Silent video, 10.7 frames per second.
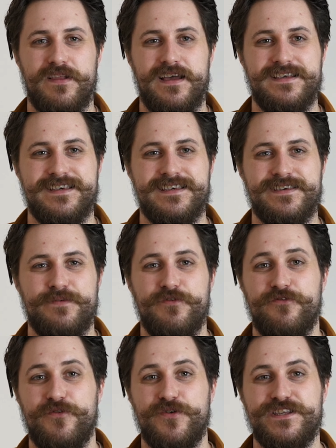places
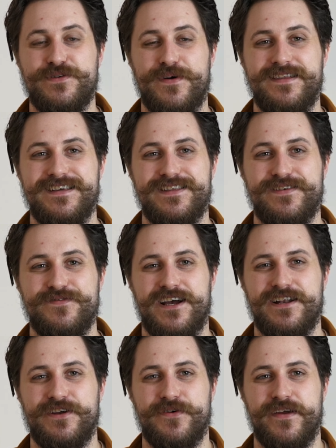before the 20th of
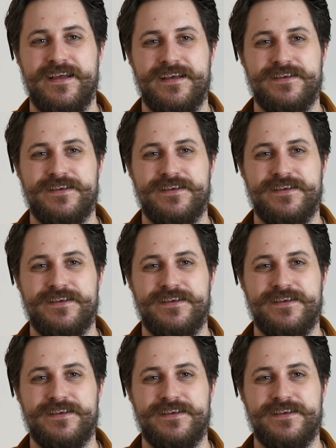January,